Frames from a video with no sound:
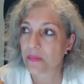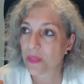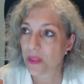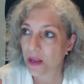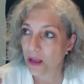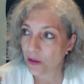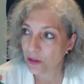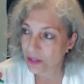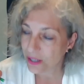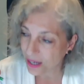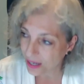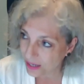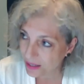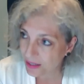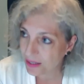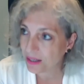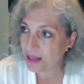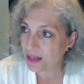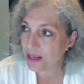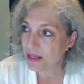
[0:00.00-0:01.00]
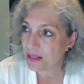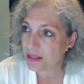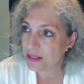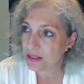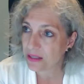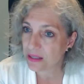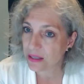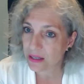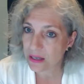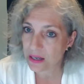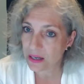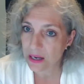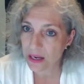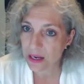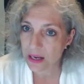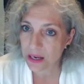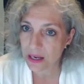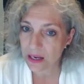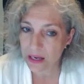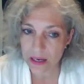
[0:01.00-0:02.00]
on the other hand,
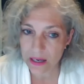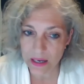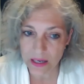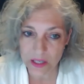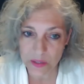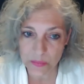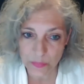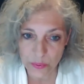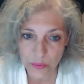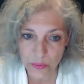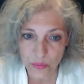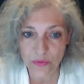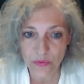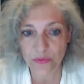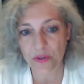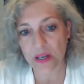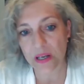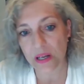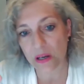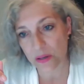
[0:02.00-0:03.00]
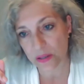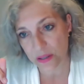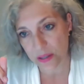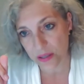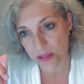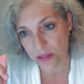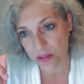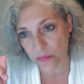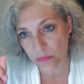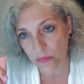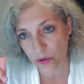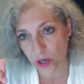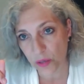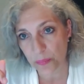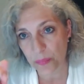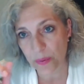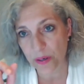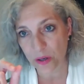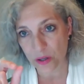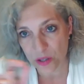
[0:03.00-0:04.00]
it proved that our system worked
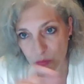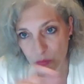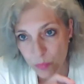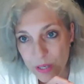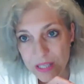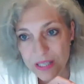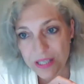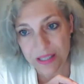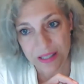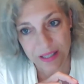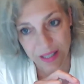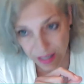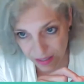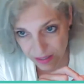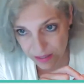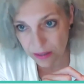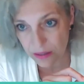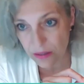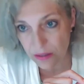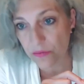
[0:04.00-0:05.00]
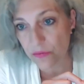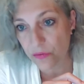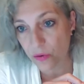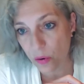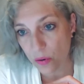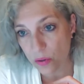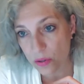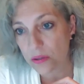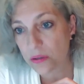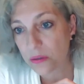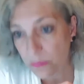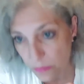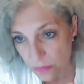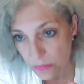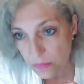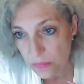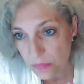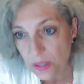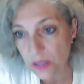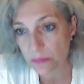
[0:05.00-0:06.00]
because we detected the fraud.
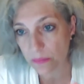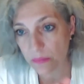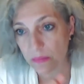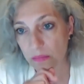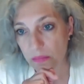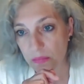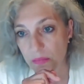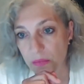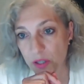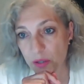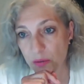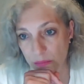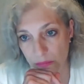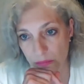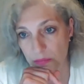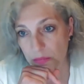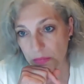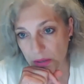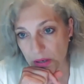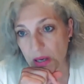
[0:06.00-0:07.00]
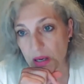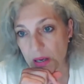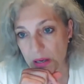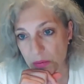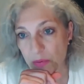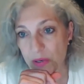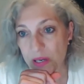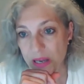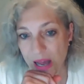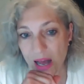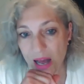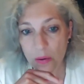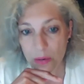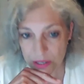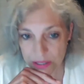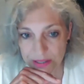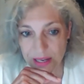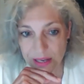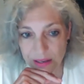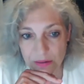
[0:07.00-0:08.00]
Yeah, we
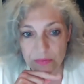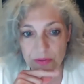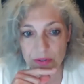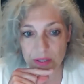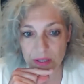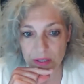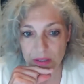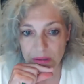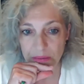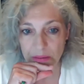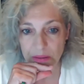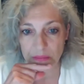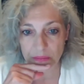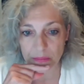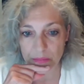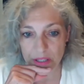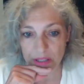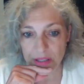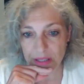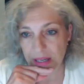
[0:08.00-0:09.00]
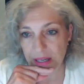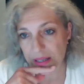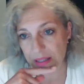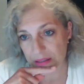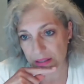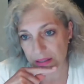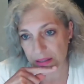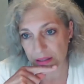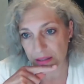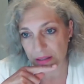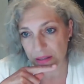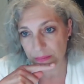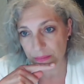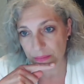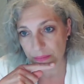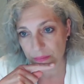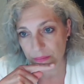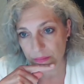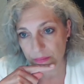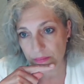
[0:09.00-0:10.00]
ourselves detected it,
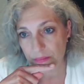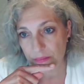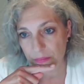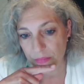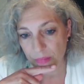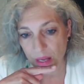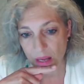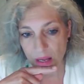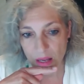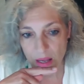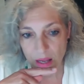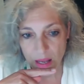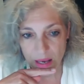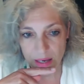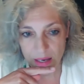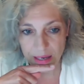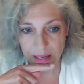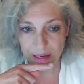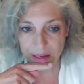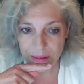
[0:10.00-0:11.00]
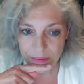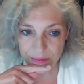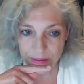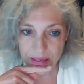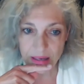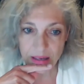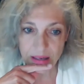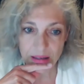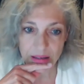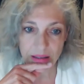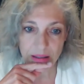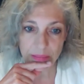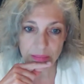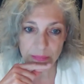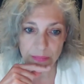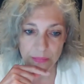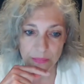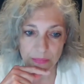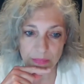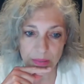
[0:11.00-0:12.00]
and I think
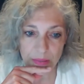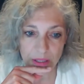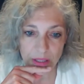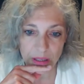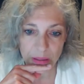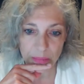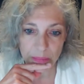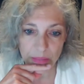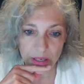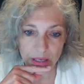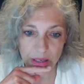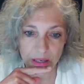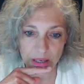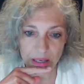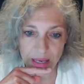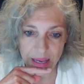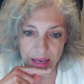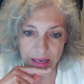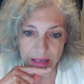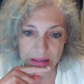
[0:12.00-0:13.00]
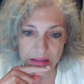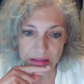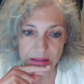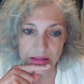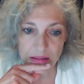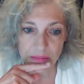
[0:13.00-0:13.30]
in the end